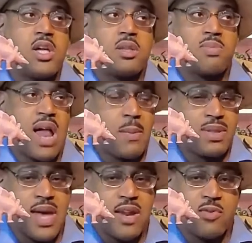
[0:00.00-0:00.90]
The problem
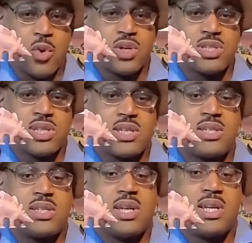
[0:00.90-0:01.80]
with that, of course,
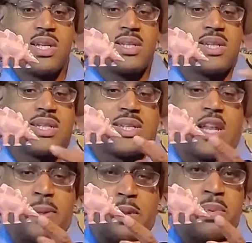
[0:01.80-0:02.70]
is this is a
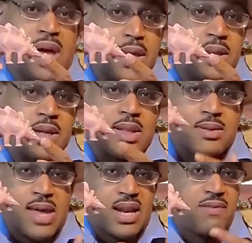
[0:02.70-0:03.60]
solid piece of plastic,
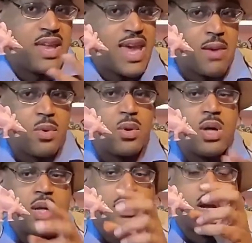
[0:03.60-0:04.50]
not a living animal.
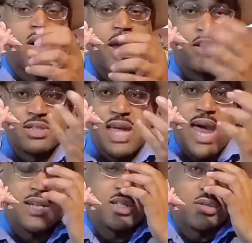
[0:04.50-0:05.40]
There are air
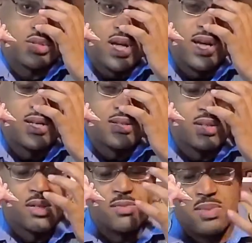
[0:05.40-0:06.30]
sacs, there's lungs,
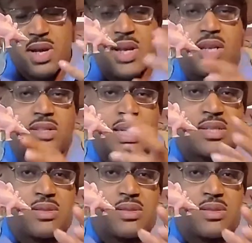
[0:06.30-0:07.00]
there's blood, these things